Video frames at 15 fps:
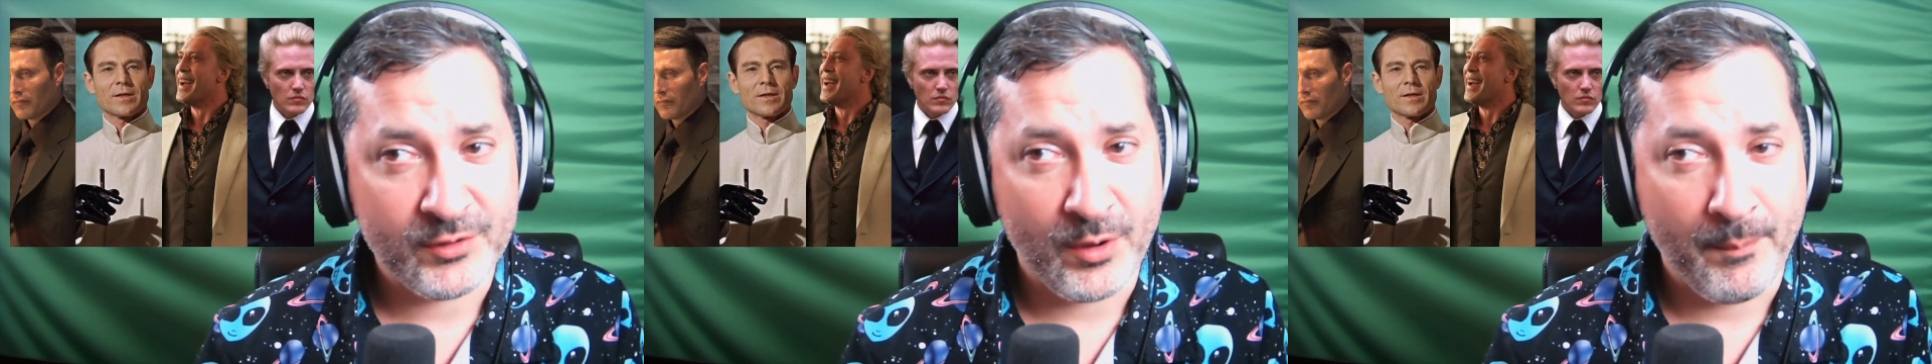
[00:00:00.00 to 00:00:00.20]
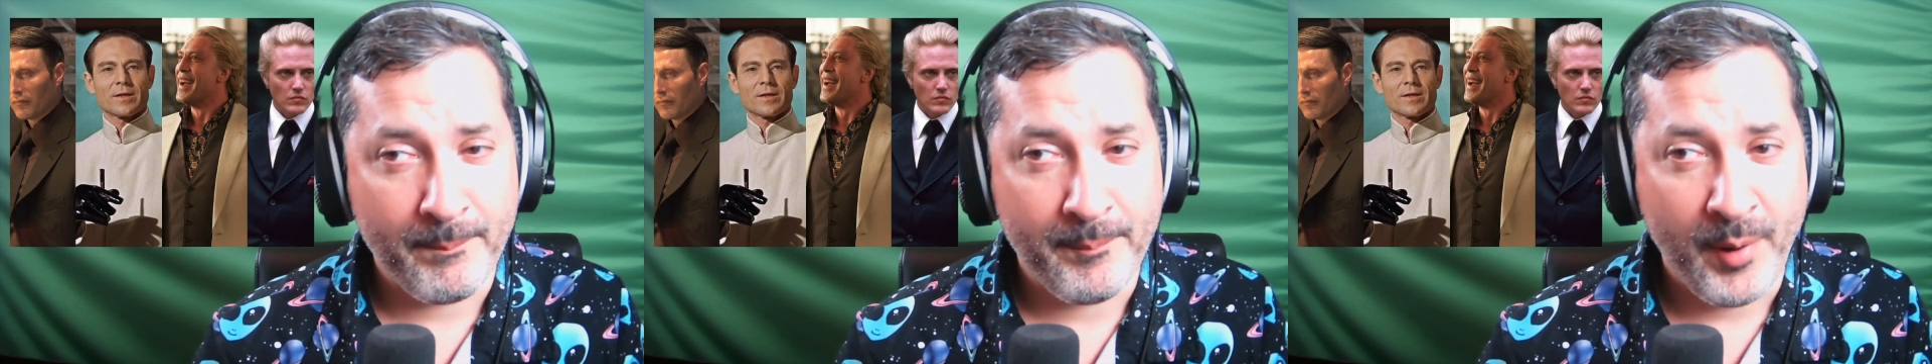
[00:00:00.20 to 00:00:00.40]

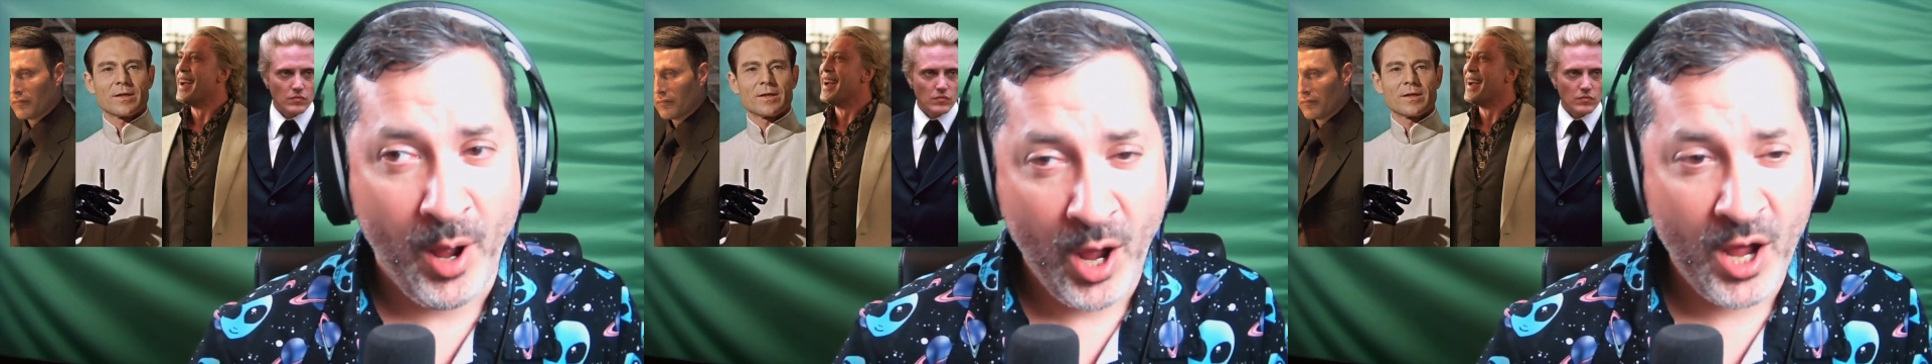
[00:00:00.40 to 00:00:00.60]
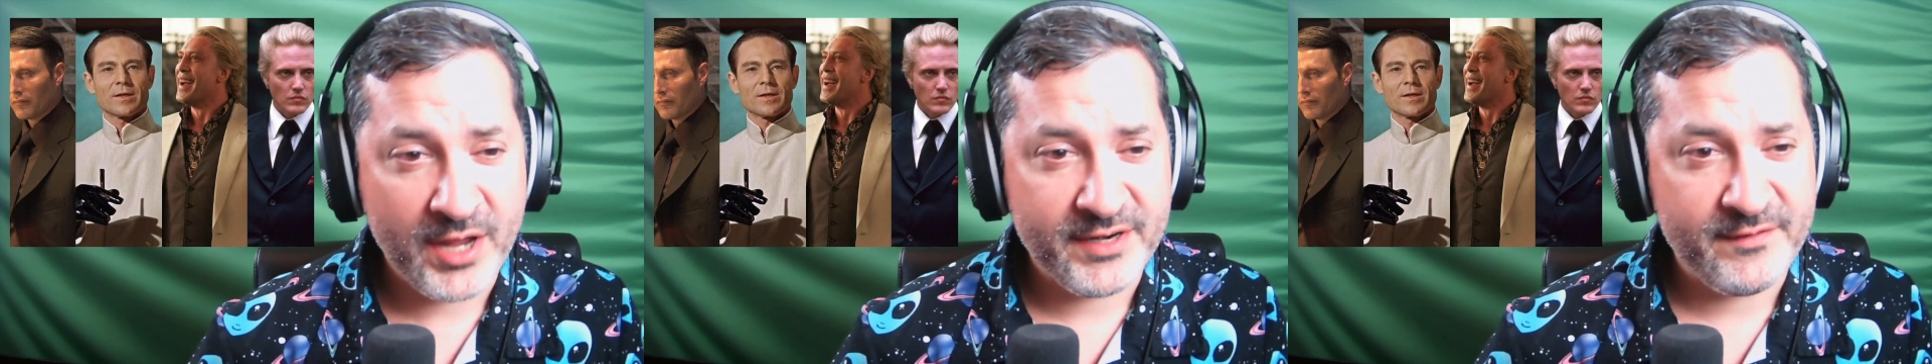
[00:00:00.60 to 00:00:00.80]

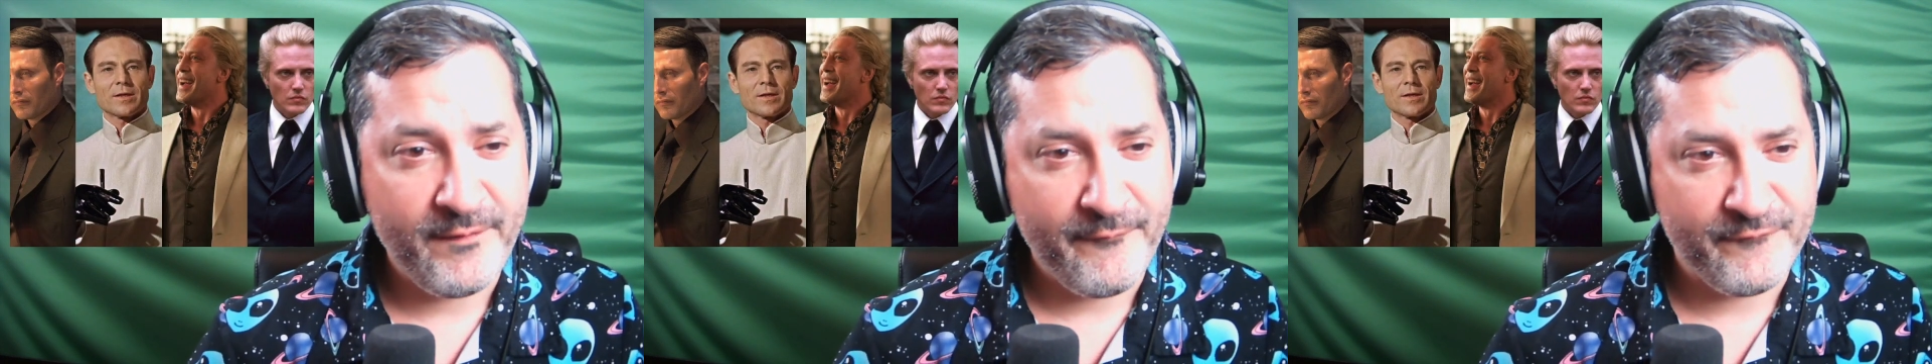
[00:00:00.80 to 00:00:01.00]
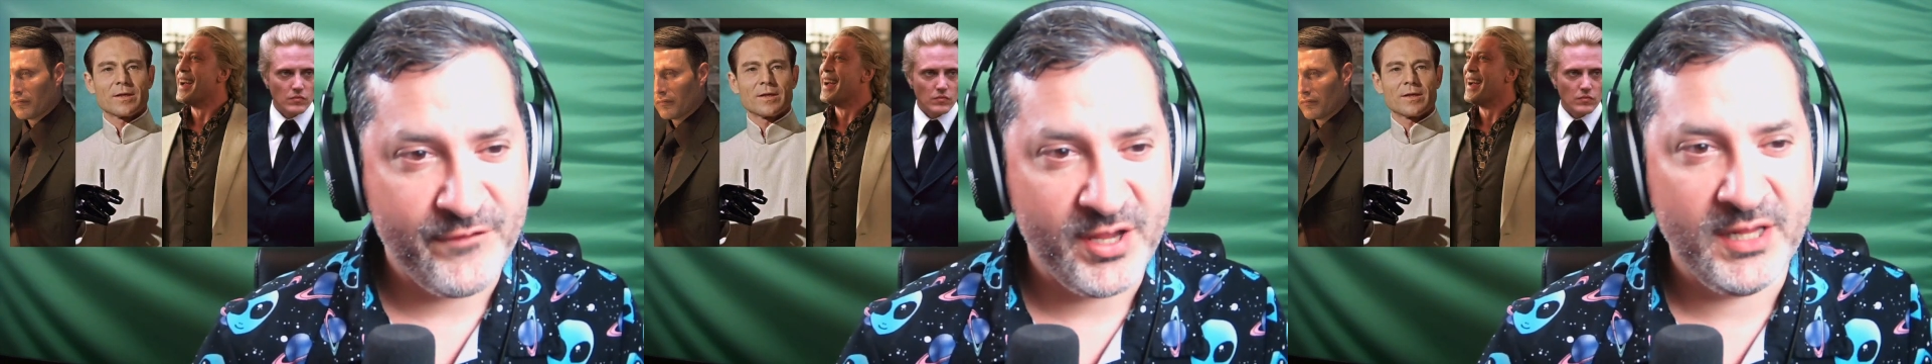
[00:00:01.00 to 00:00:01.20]

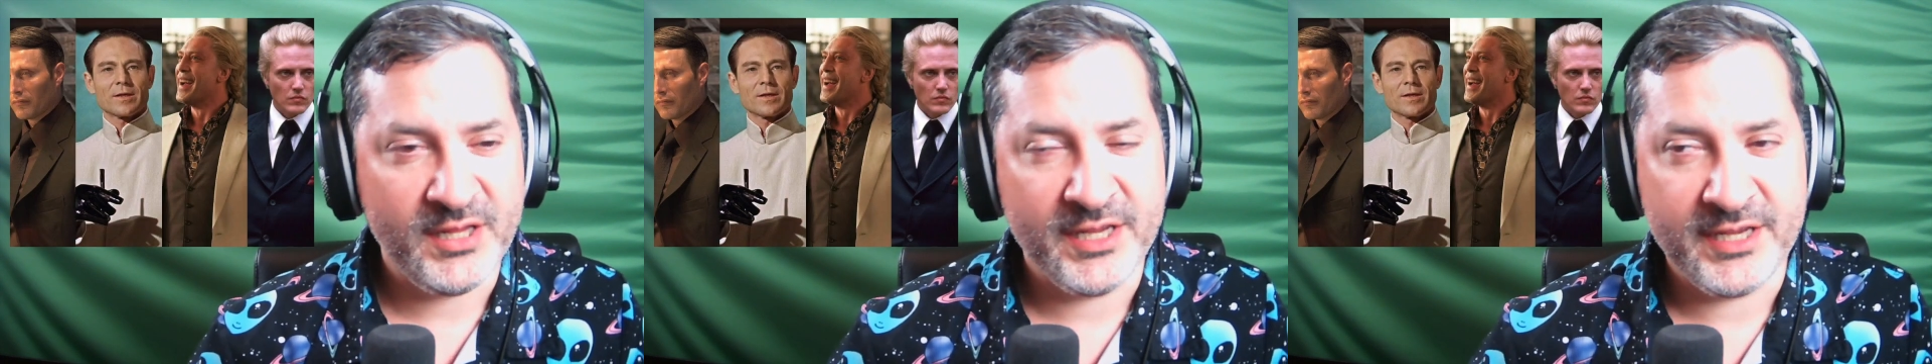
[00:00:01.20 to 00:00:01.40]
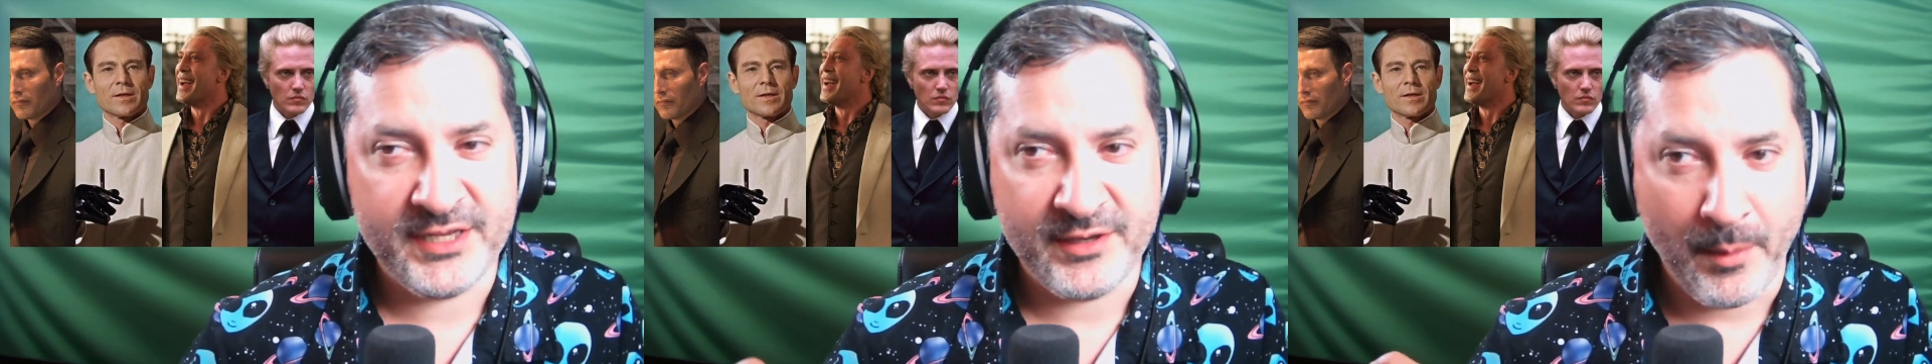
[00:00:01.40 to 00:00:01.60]
Bond villain